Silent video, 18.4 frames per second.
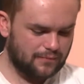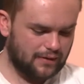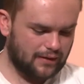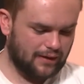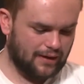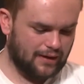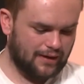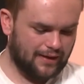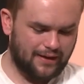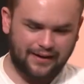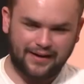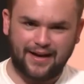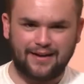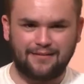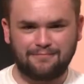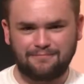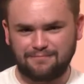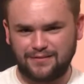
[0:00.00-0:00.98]

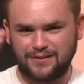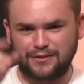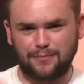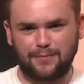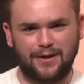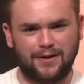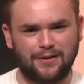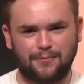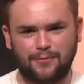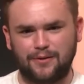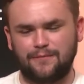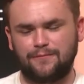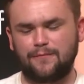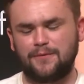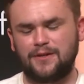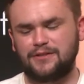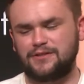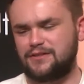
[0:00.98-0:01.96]
Again, this will be on the More
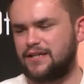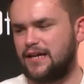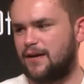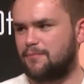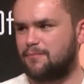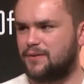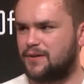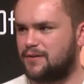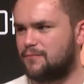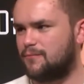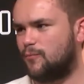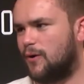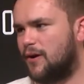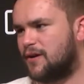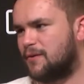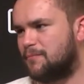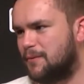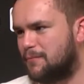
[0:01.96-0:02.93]
Information tab, but
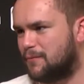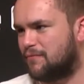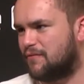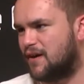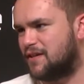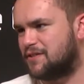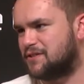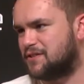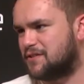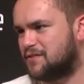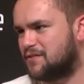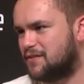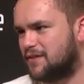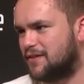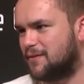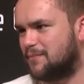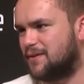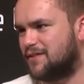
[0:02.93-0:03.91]
where can people find you
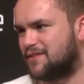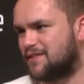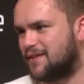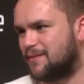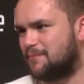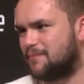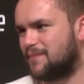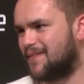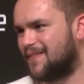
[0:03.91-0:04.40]
in the meantime?